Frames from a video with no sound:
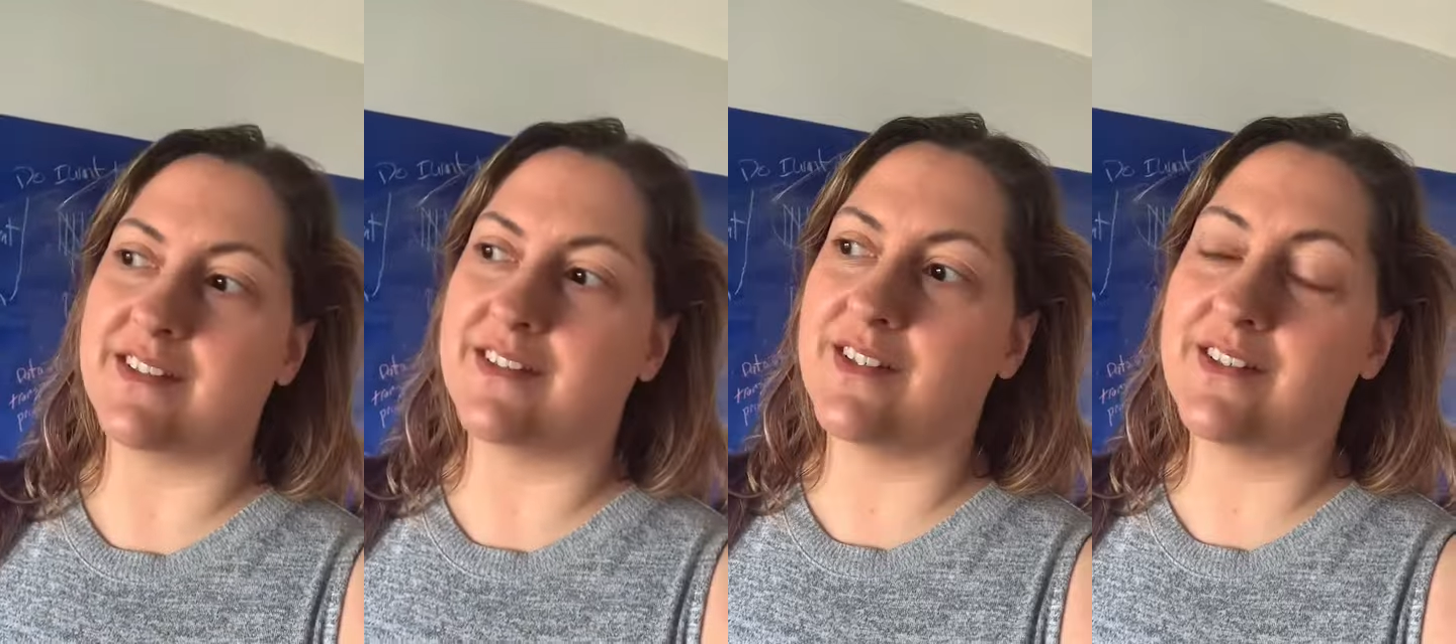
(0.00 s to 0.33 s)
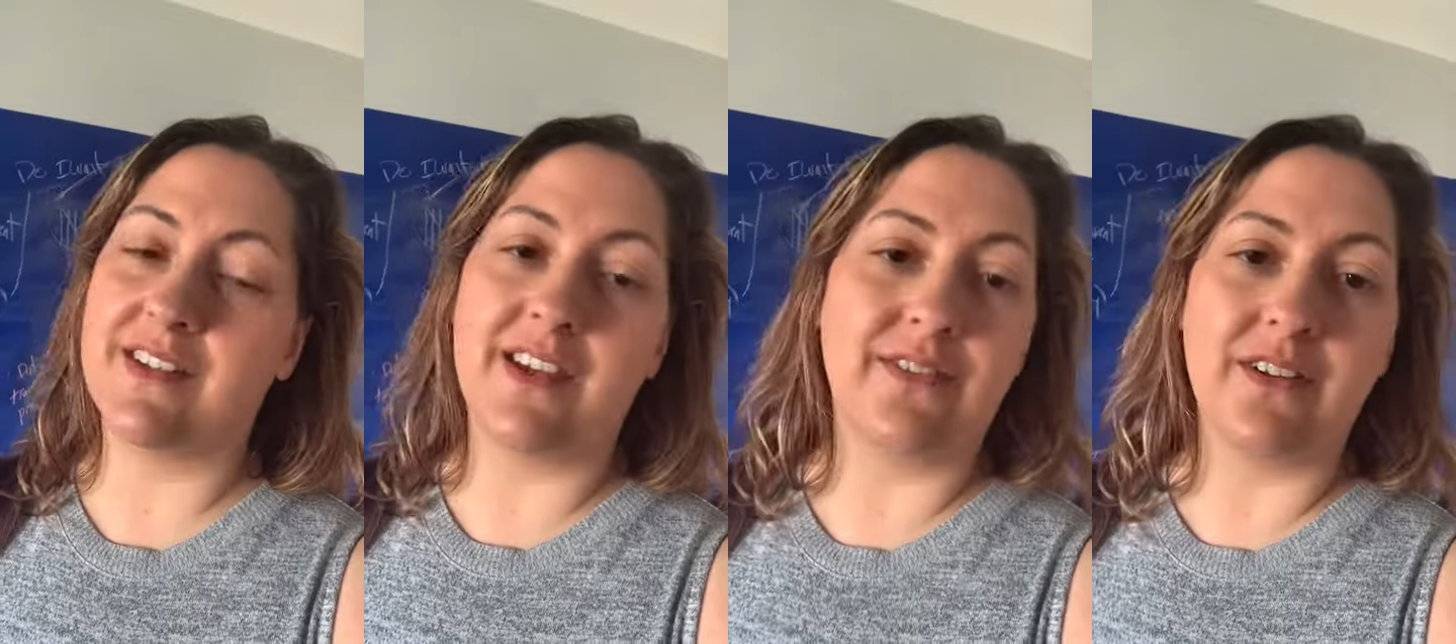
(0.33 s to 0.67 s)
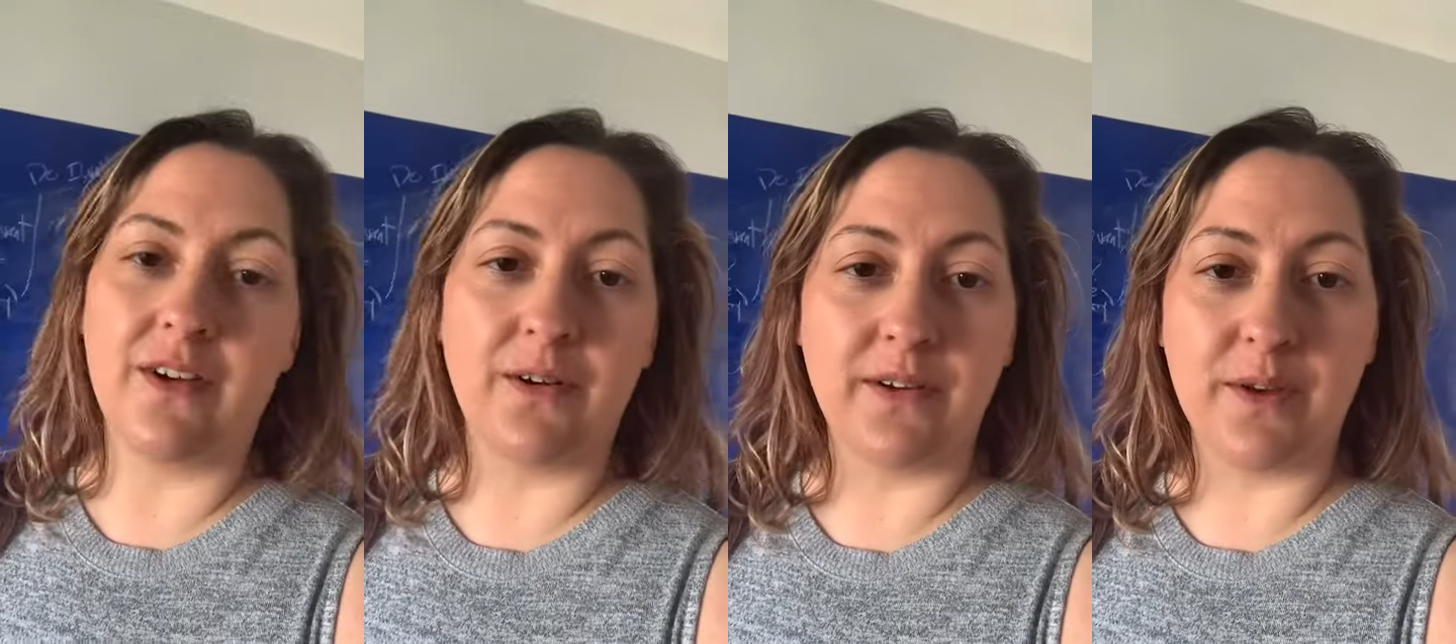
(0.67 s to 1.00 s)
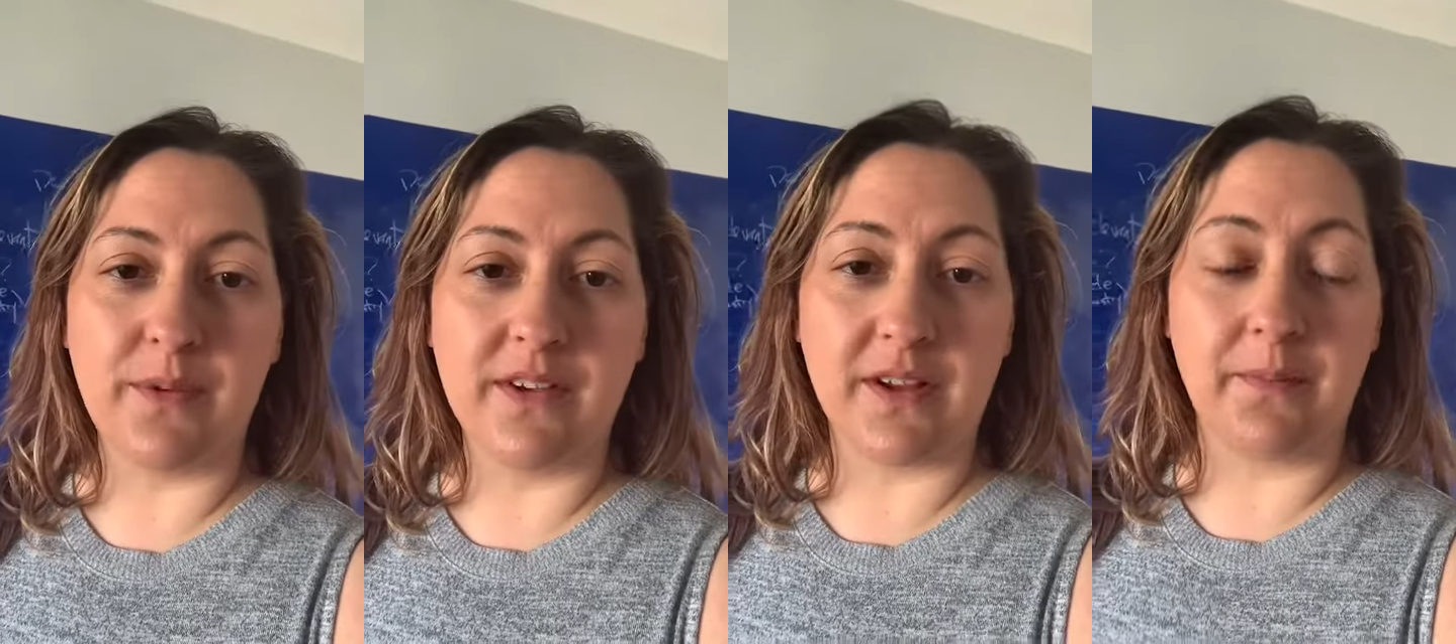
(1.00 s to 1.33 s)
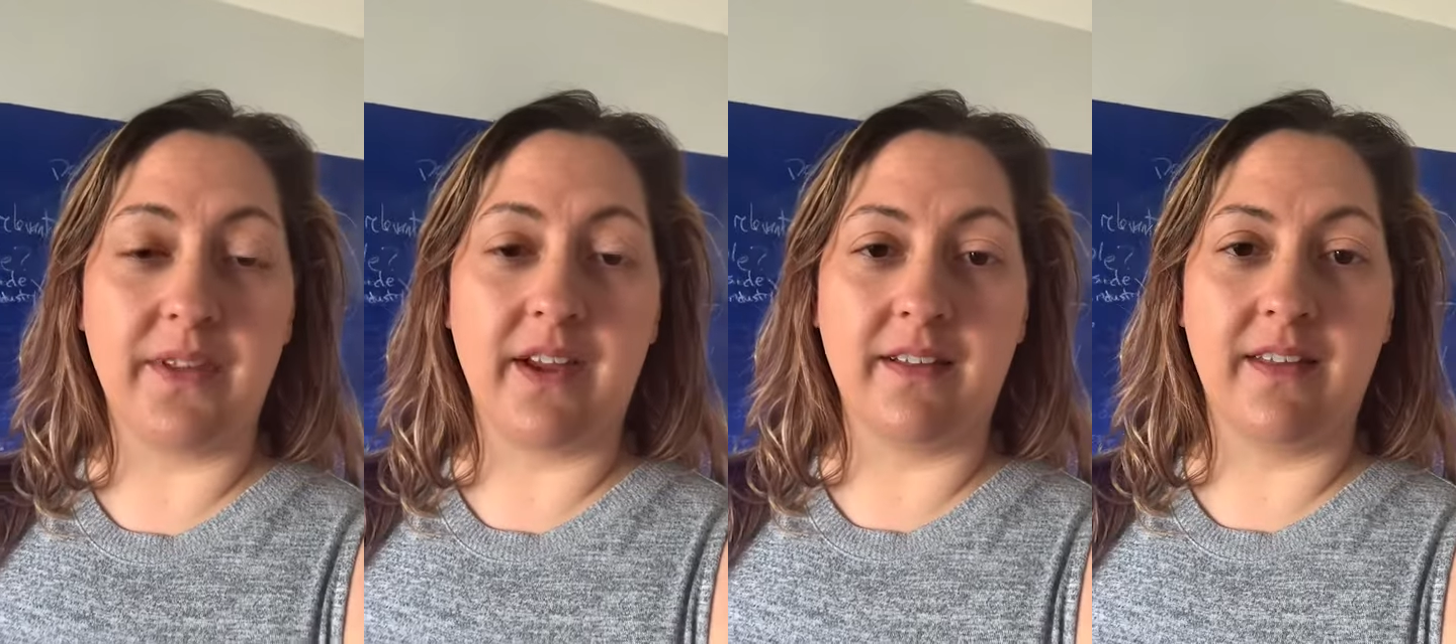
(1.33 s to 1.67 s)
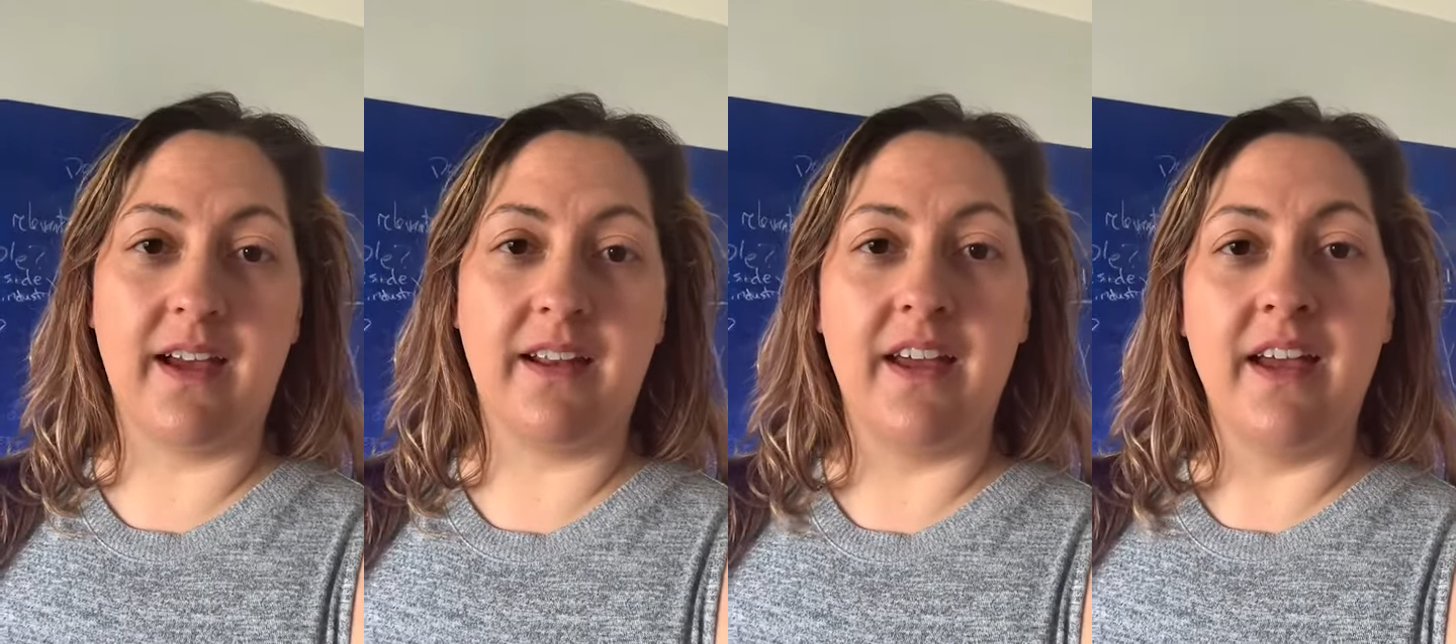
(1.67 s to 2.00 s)
Is this even going to be something
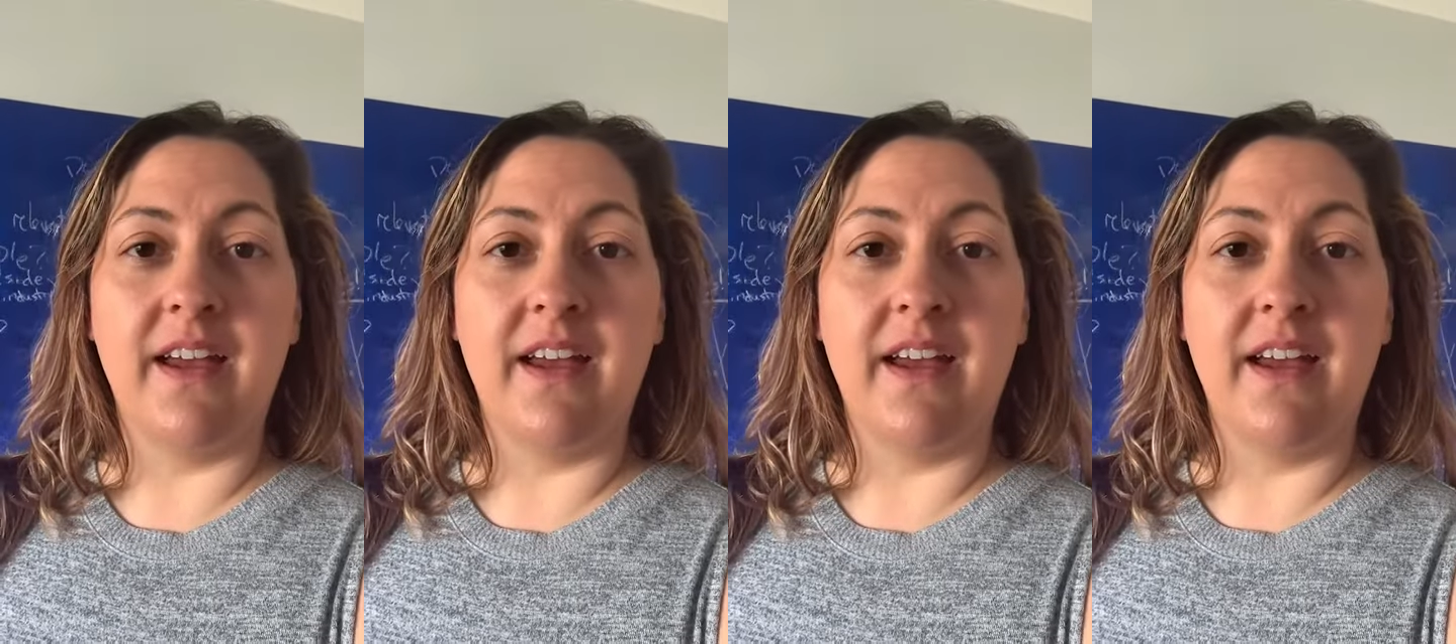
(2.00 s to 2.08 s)
that